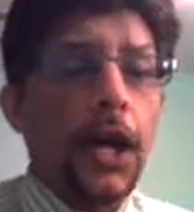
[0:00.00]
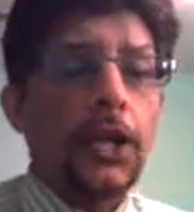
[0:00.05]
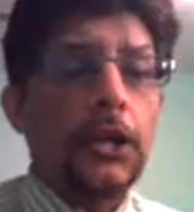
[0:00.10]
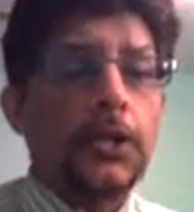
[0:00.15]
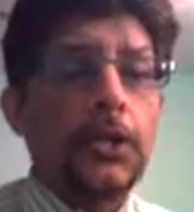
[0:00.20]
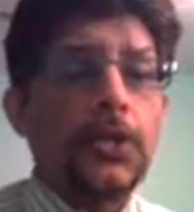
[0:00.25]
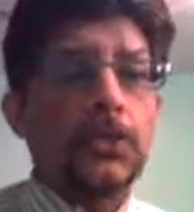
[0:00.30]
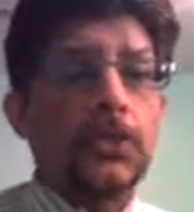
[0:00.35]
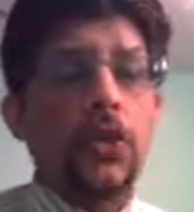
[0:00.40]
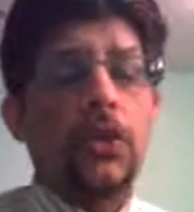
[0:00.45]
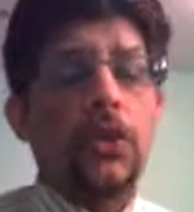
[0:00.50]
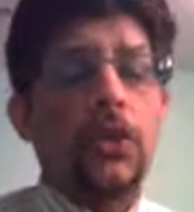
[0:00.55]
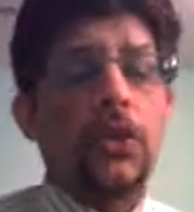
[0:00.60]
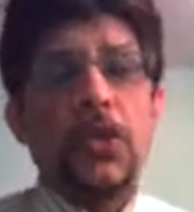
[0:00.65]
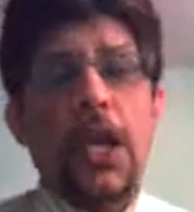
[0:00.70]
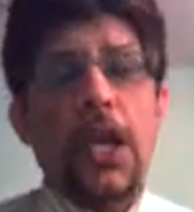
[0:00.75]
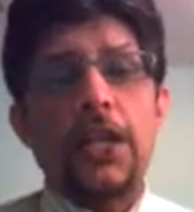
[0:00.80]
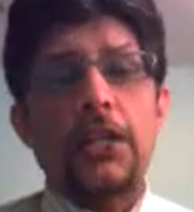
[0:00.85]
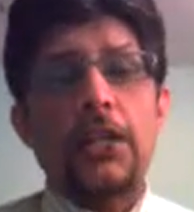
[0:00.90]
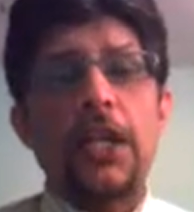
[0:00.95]
this on a
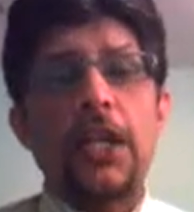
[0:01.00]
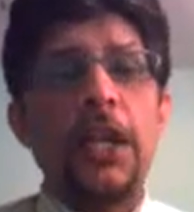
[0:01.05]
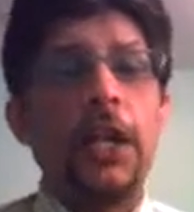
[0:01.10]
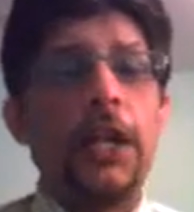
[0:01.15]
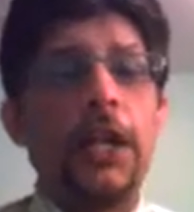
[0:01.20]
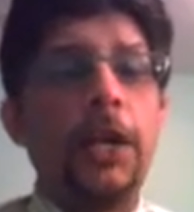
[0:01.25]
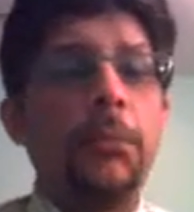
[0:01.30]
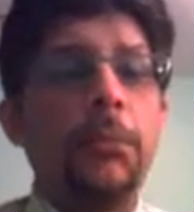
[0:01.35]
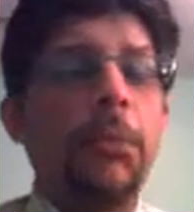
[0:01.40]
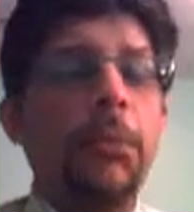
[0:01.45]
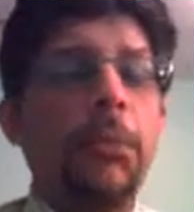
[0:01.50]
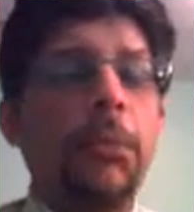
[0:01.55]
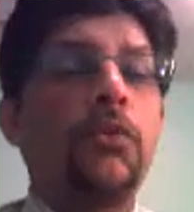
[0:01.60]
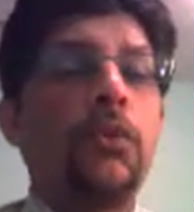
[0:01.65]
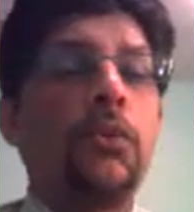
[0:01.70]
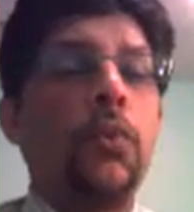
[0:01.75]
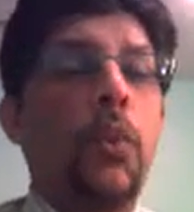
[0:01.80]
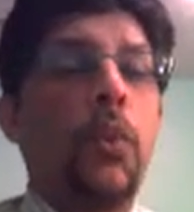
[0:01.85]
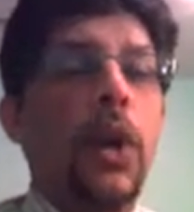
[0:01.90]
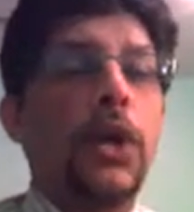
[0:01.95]
Saturday. But
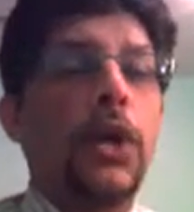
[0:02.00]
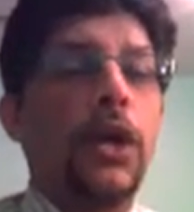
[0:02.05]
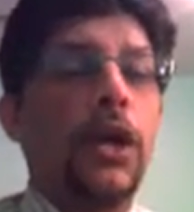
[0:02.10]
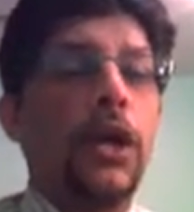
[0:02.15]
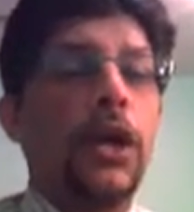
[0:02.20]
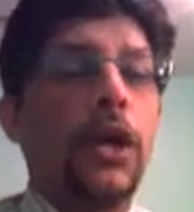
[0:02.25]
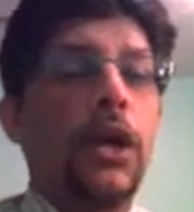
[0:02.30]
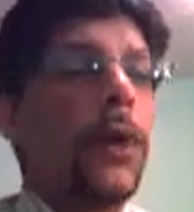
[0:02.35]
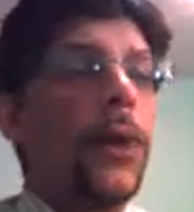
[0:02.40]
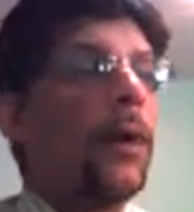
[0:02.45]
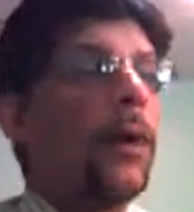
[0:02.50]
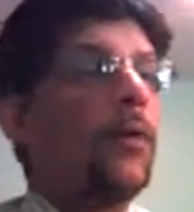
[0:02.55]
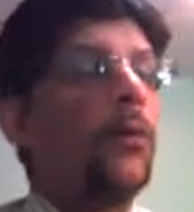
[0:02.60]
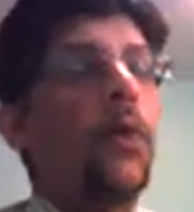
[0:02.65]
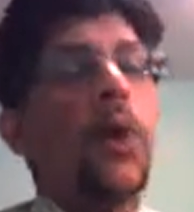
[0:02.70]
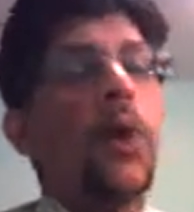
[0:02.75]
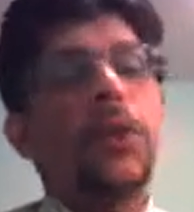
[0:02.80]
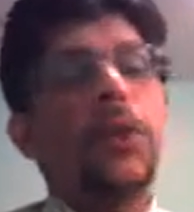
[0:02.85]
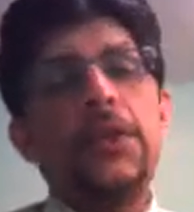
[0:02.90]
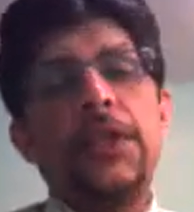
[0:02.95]
what
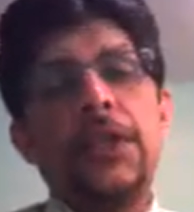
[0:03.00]
an